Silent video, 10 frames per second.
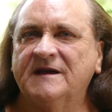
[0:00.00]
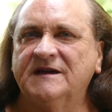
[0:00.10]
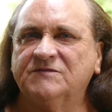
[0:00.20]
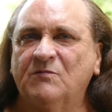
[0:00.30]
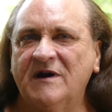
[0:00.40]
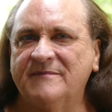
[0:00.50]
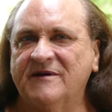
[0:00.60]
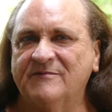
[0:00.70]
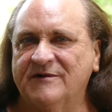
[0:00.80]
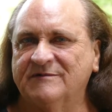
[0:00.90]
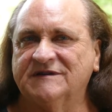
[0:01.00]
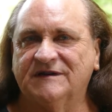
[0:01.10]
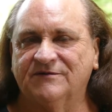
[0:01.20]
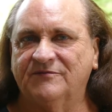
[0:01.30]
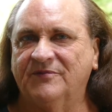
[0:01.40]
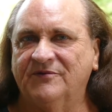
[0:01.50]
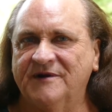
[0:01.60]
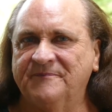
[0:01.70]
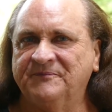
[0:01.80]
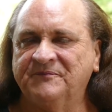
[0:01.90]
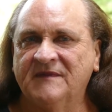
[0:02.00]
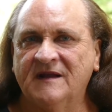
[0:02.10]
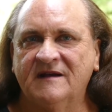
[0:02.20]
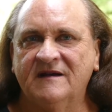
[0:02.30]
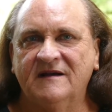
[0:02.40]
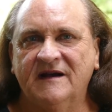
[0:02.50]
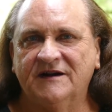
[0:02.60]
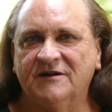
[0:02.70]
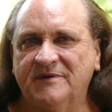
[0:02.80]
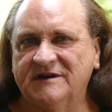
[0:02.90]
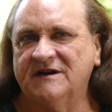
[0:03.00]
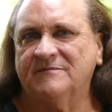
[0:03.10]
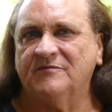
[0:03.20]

is way back when I was a little boy, and I picked up a